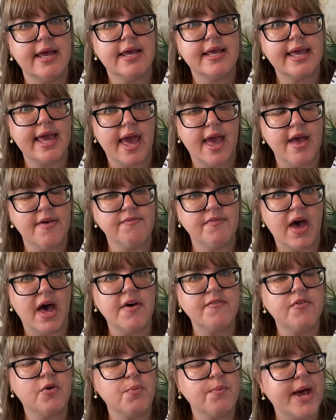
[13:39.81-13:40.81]

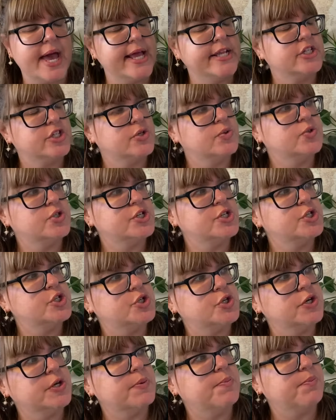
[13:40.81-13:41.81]
Canva for my children
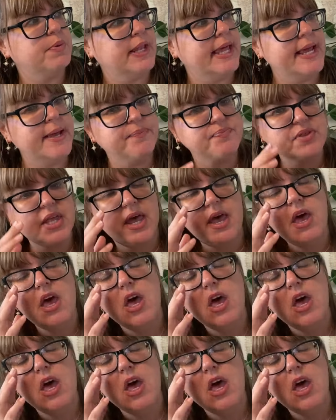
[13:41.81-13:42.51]
to complete.